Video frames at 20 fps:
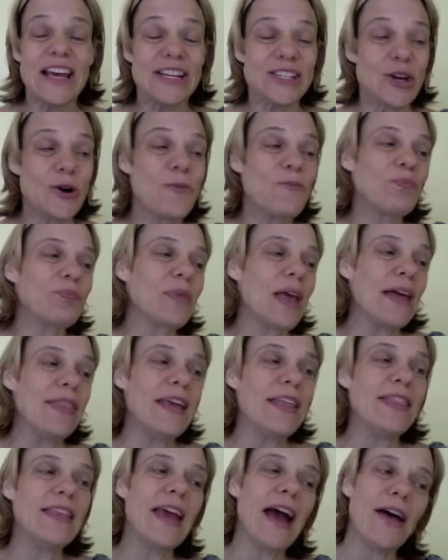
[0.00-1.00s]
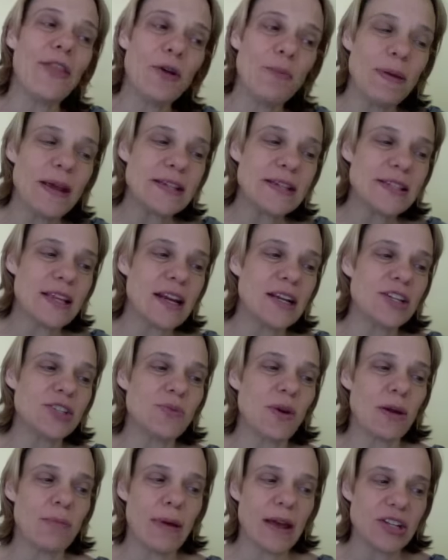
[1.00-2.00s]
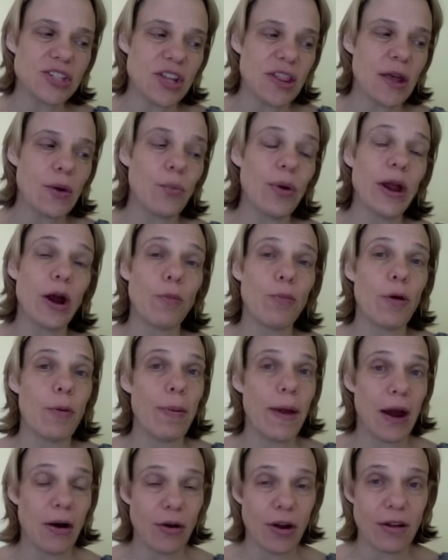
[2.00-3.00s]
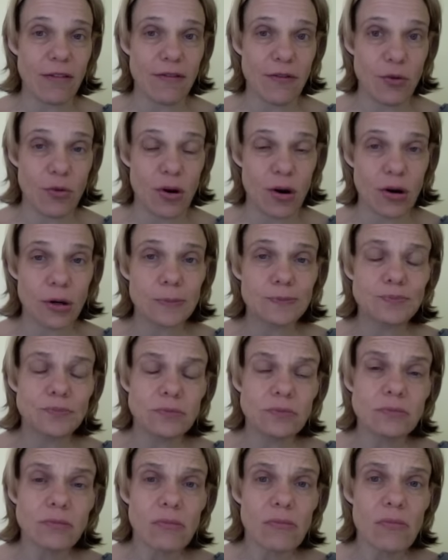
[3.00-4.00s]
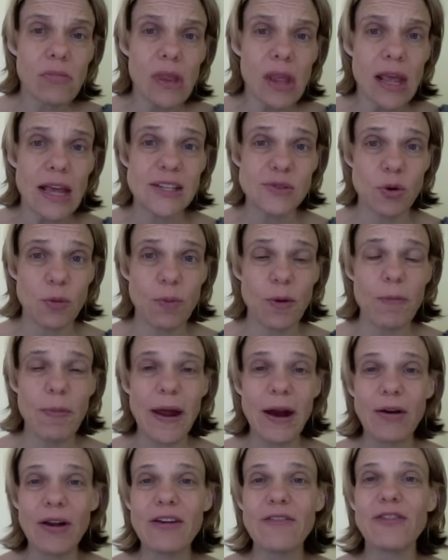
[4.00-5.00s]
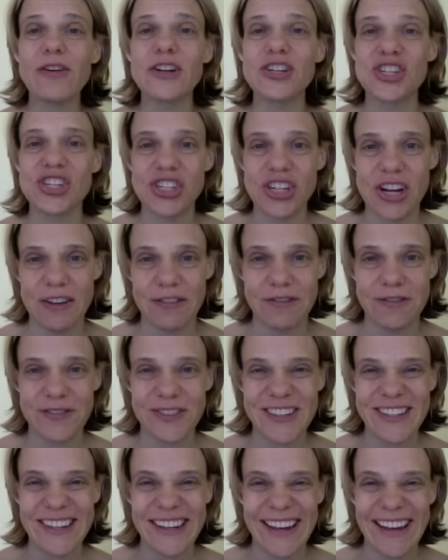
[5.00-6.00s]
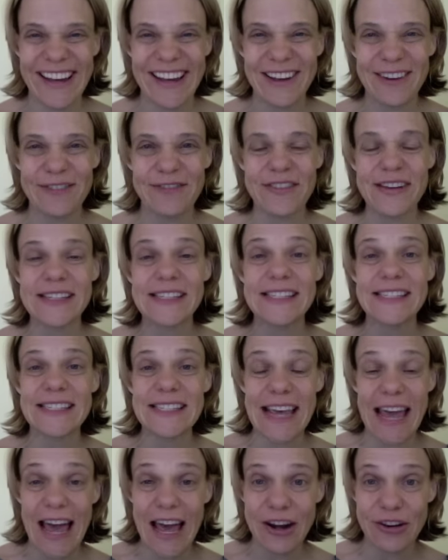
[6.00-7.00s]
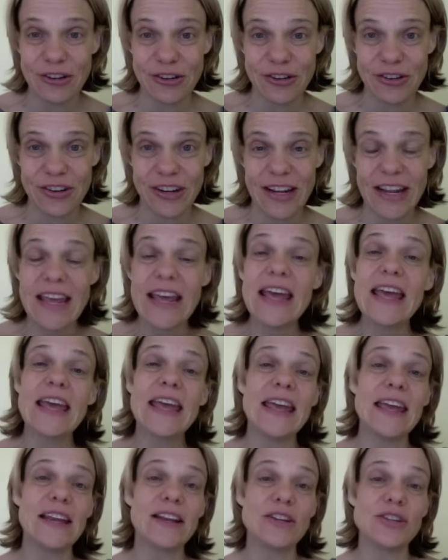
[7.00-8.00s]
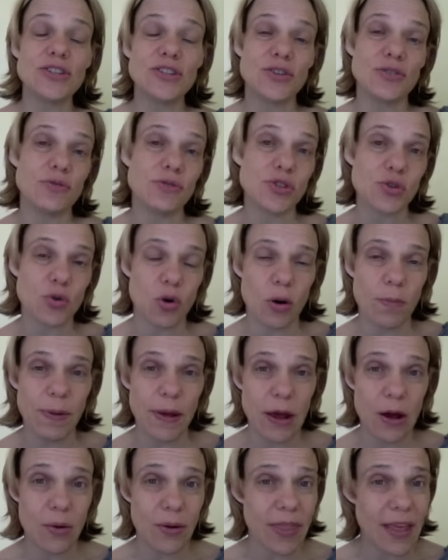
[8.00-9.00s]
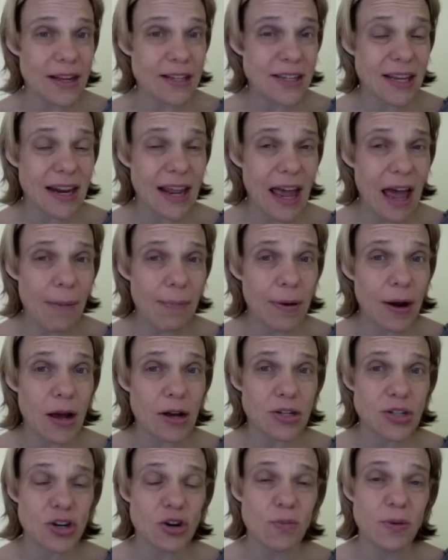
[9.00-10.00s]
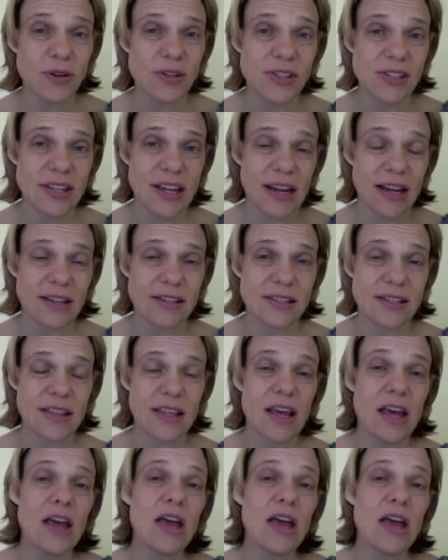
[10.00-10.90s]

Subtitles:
So, and then the other piece that I just want to mention that we are preparing for is we're preparing for a shift of Saturn into Scorpio, and that's going to happen October 6th.